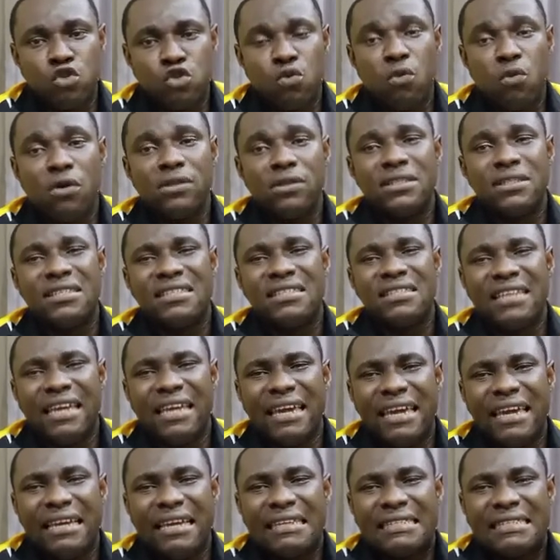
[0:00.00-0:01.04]
towards
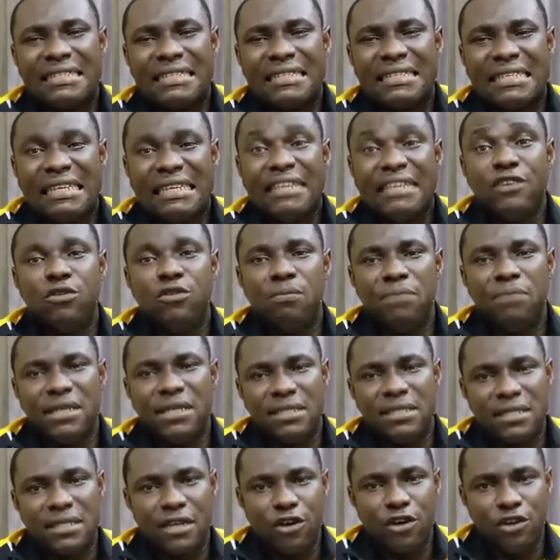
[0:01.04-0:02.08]
a
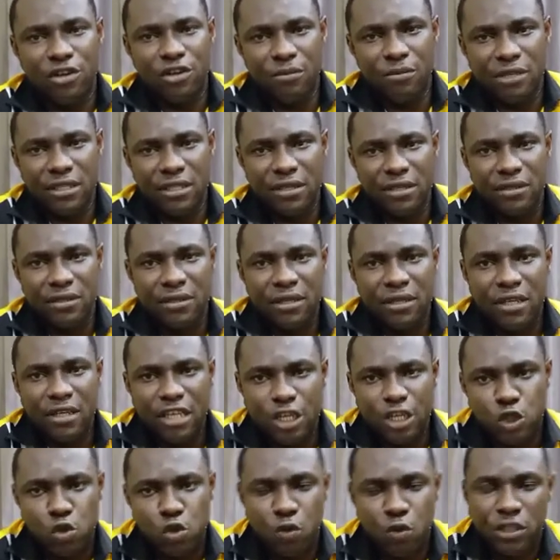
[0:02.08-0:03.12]
skill-based economy
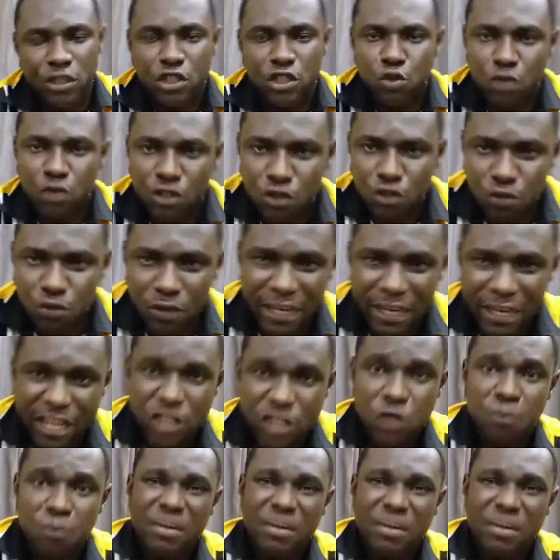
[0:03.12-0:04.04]
in 2022.